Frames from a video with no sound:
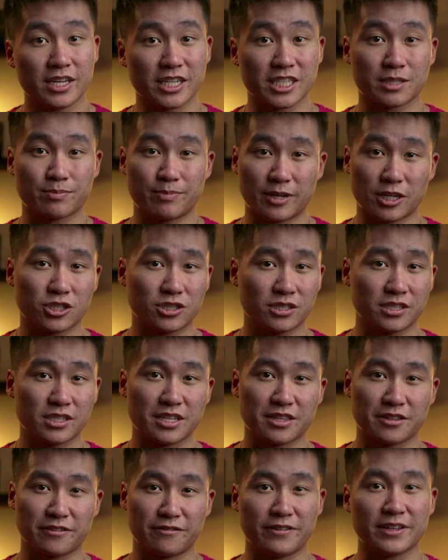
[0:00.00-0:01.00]

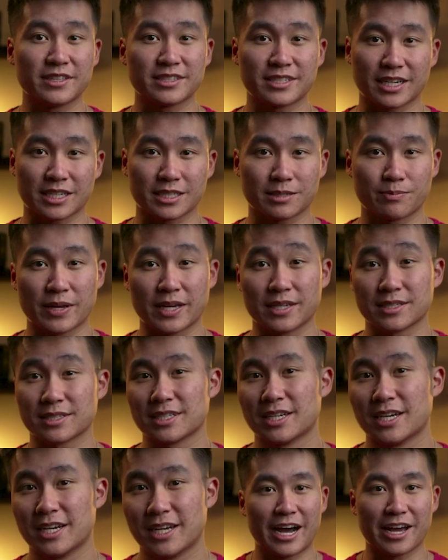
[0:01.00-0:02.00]
especially in the fintech
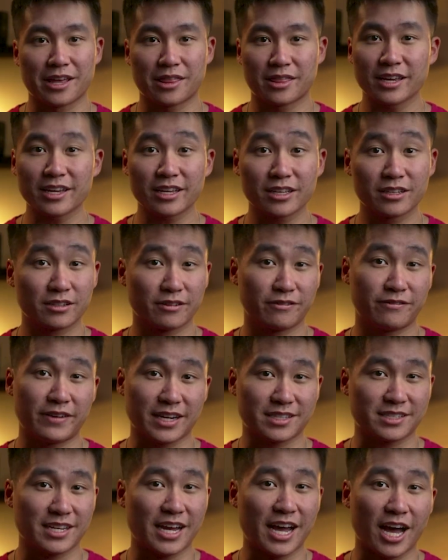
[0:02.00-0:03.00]
space, I think it'll
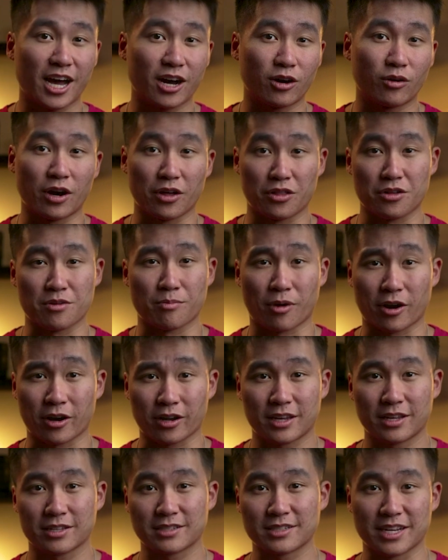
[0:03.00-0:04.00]
affect how other
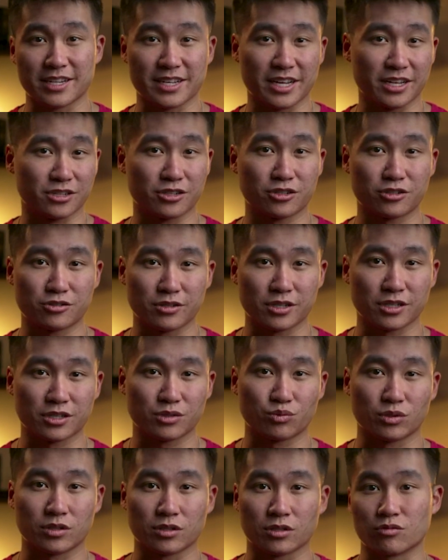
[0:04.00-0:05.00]
markets and
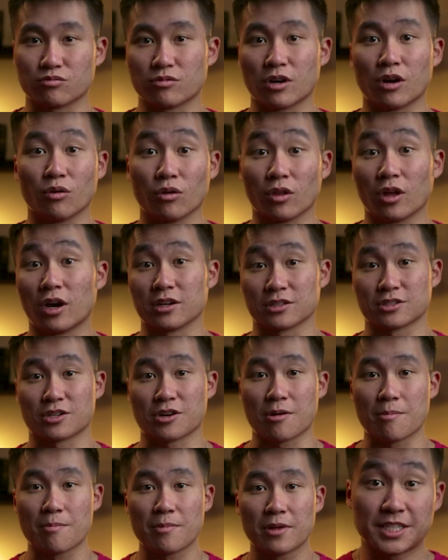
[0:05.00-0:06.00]
industries will grow long
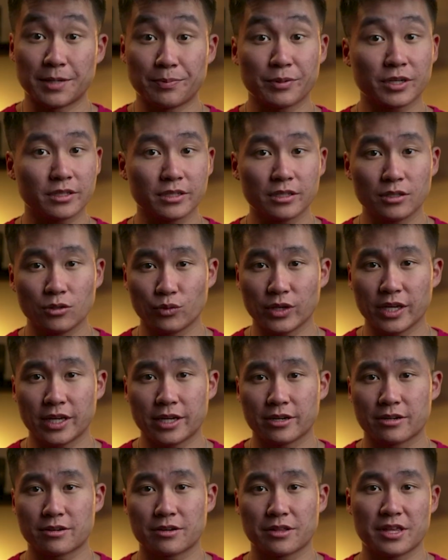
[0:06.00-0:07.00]
term. Typically, we
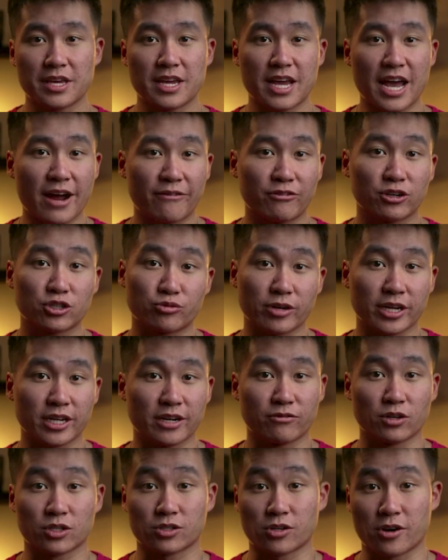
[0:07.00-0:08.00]
hear the average rate
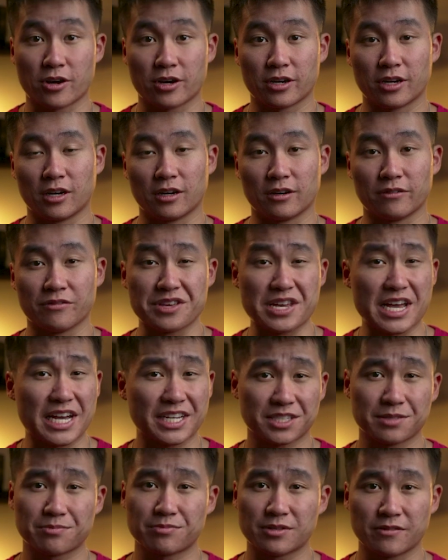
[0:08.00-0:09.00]
of return of the
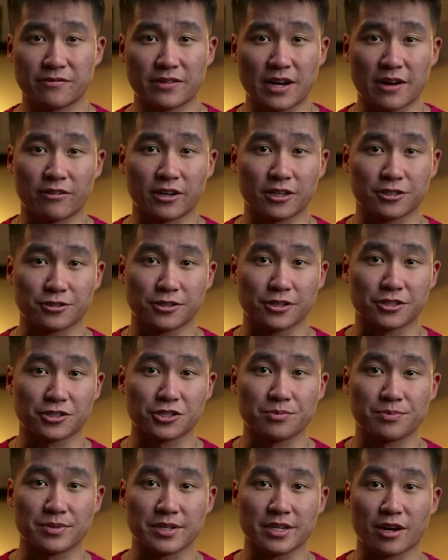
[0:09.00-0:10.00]
S&P 500
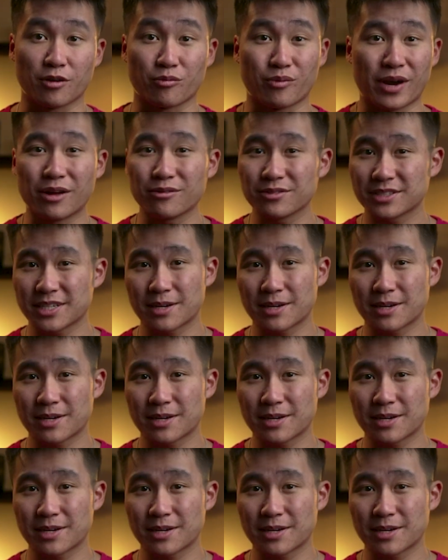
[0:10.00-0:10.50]
to be around